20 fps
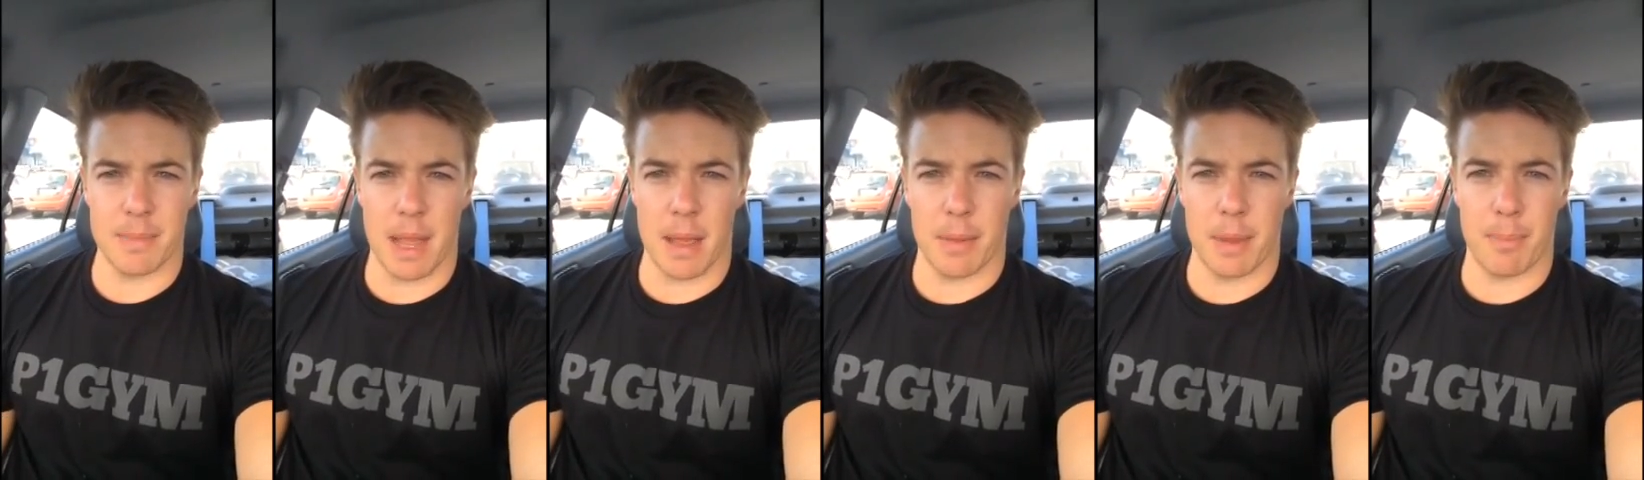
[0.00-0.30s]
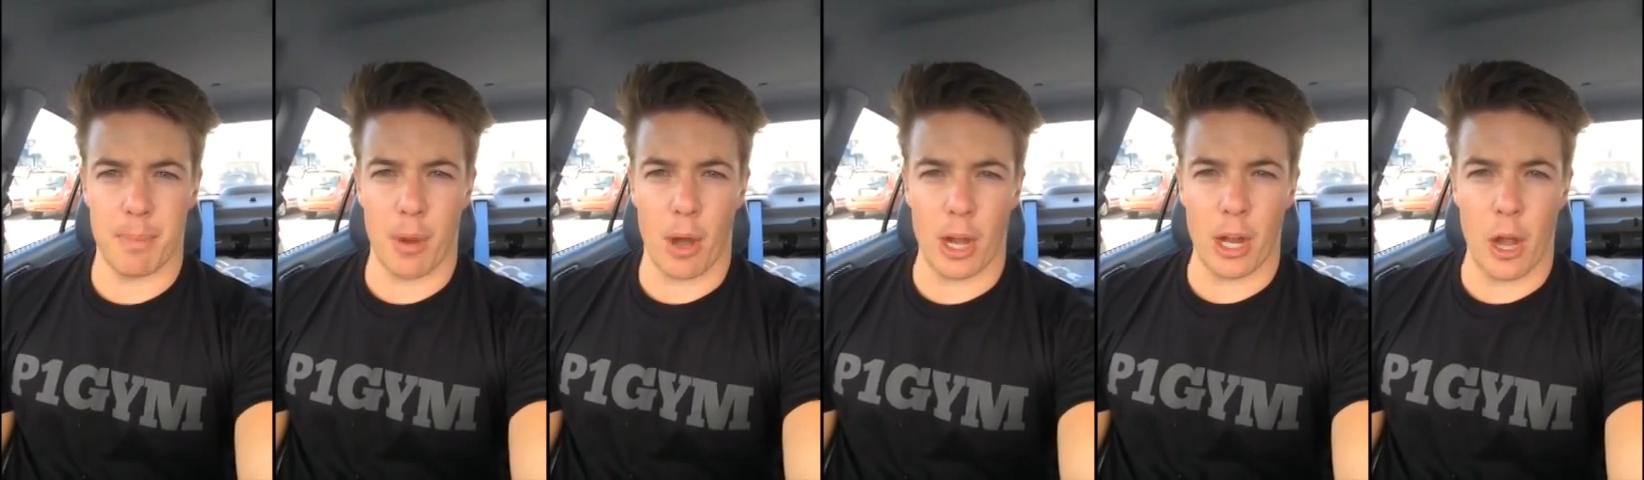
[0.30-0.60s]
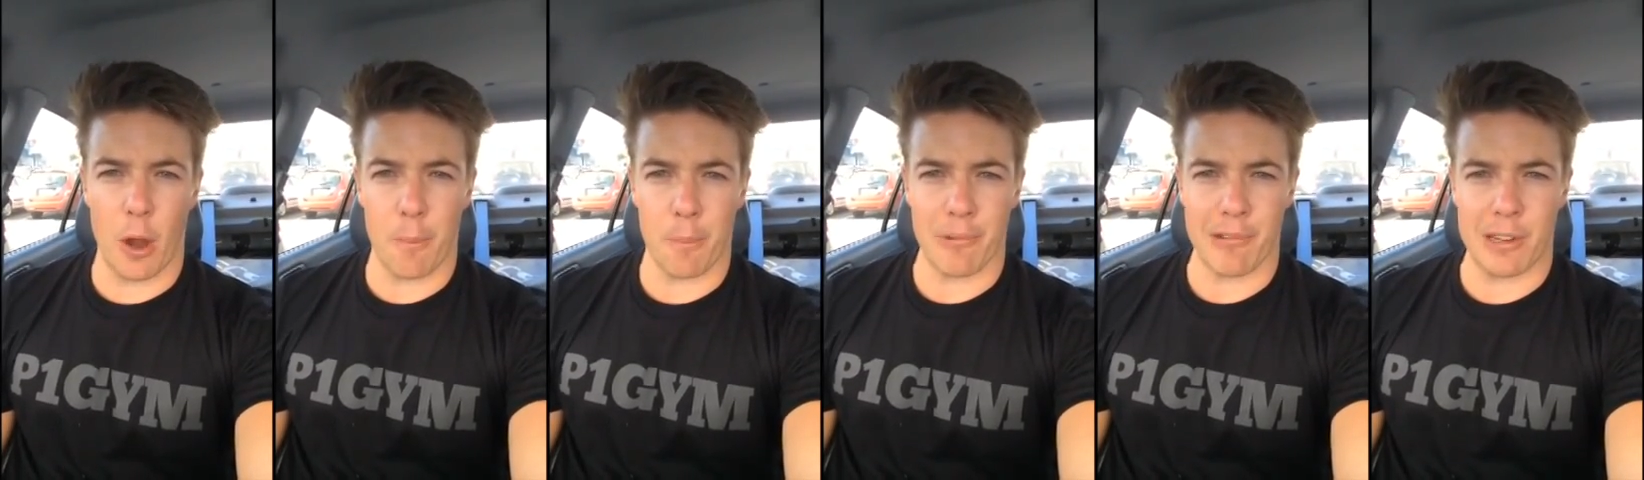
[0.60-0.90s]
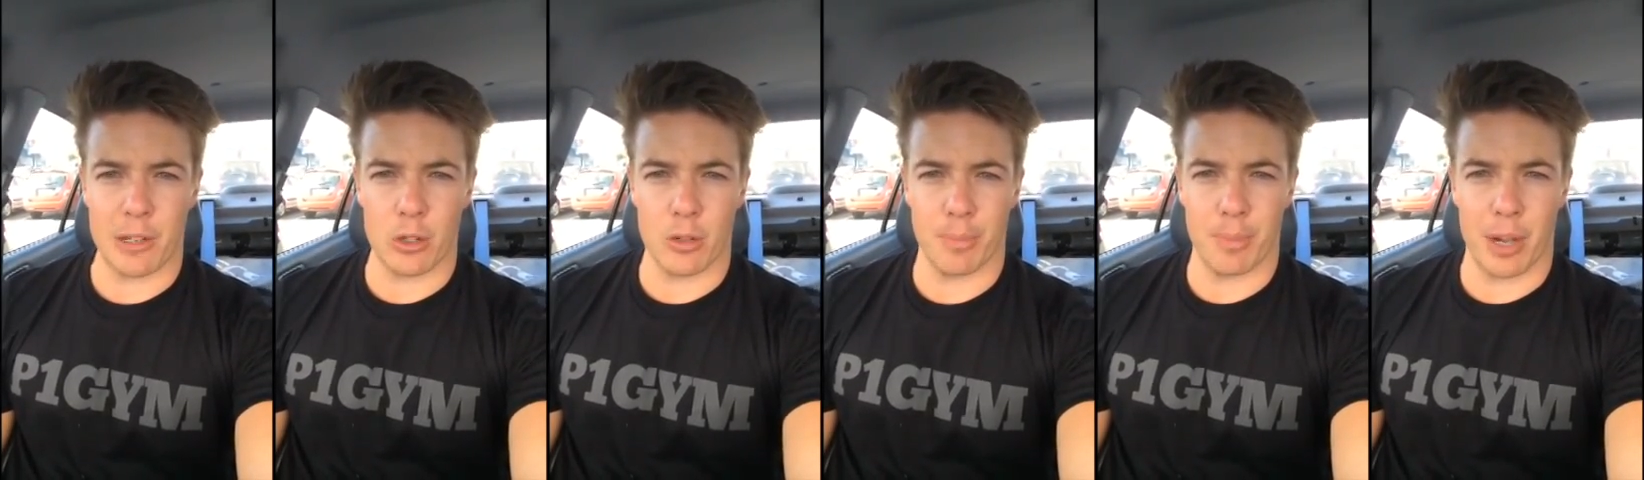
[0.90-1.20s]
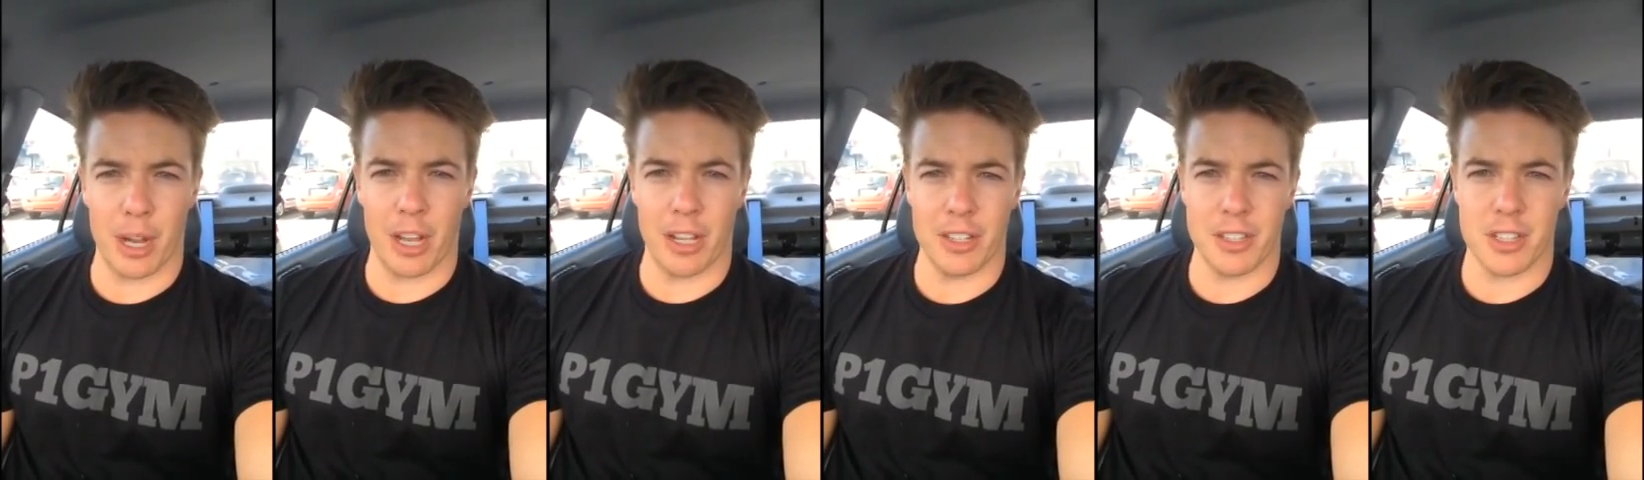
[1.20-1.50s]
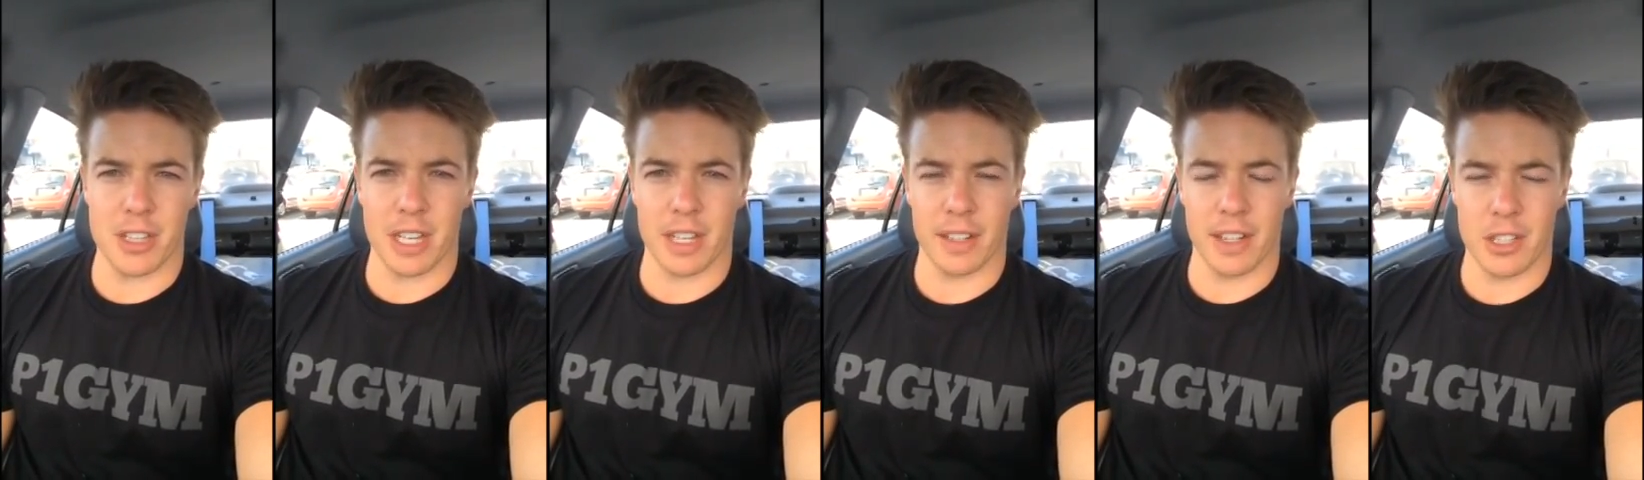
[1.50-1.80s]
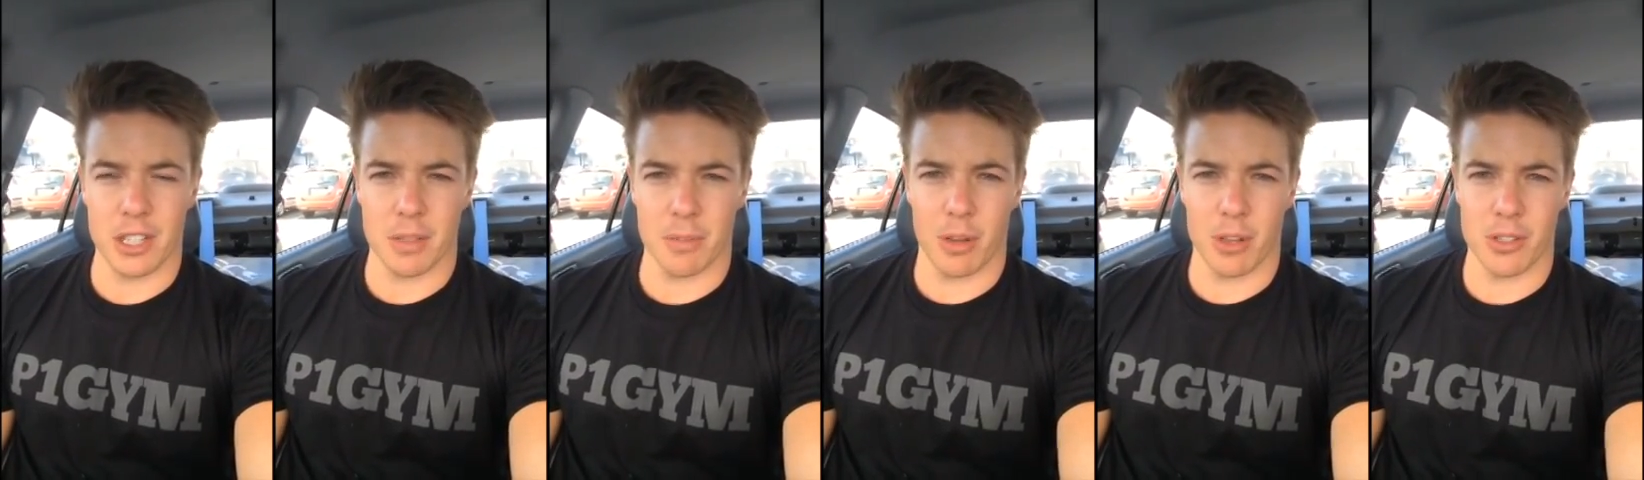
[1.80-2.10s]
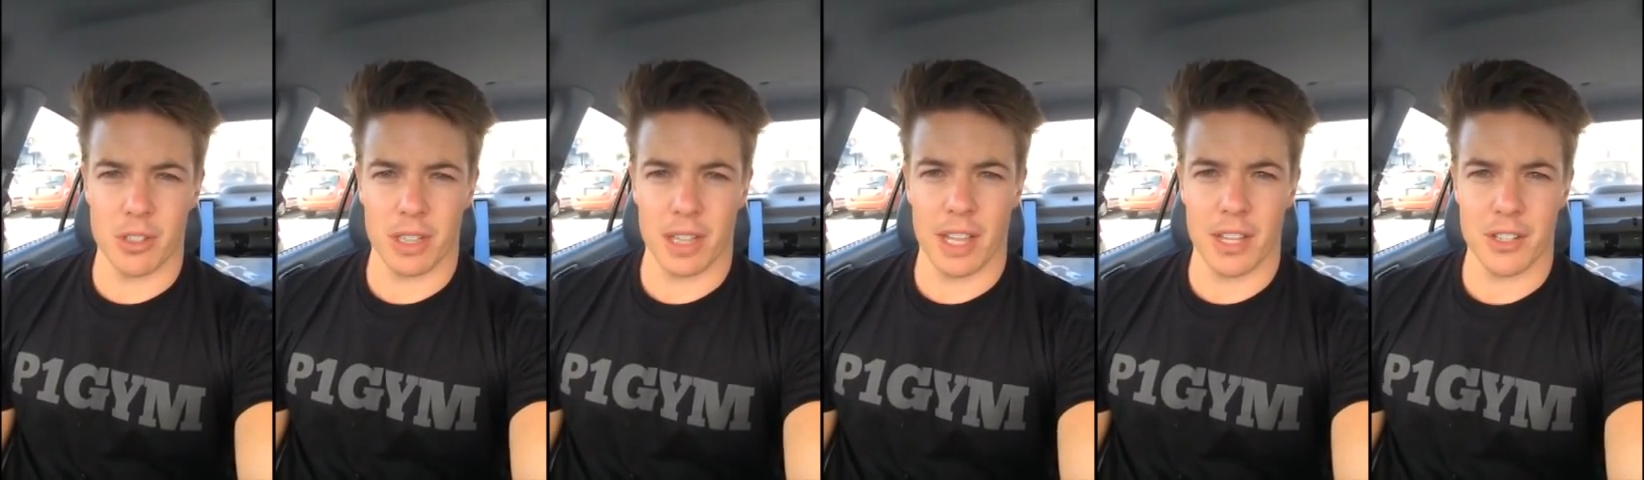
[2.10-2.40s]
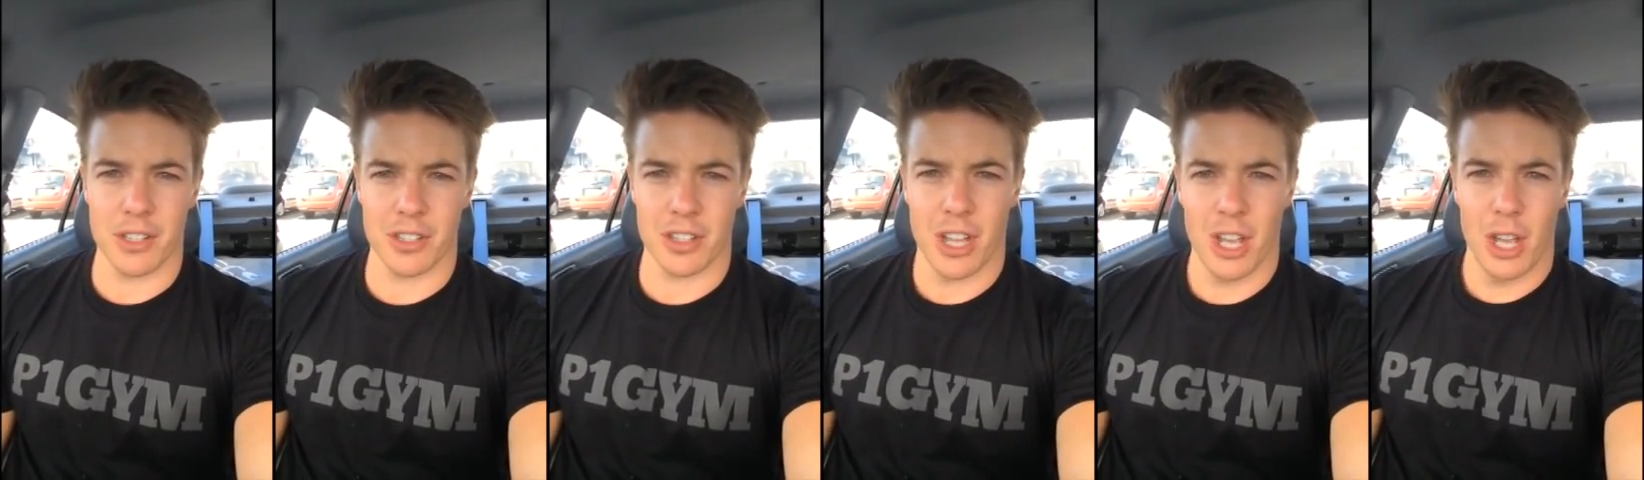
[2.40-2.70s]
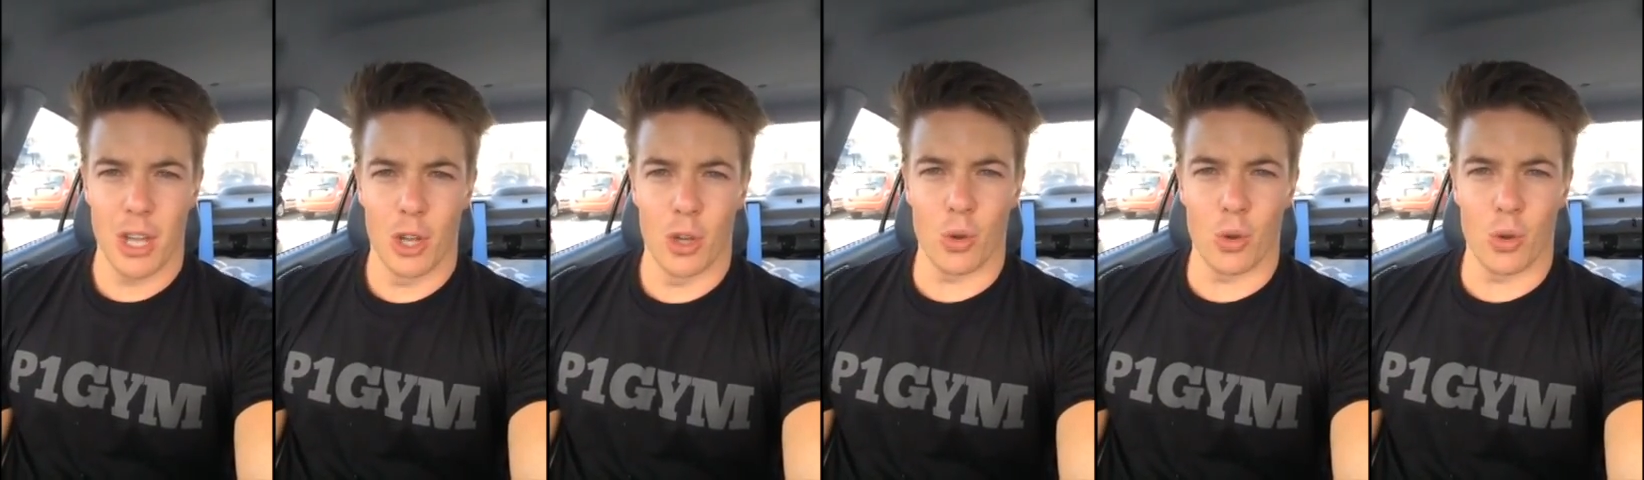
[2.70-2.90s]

maybe bioprint or biosignature modulation,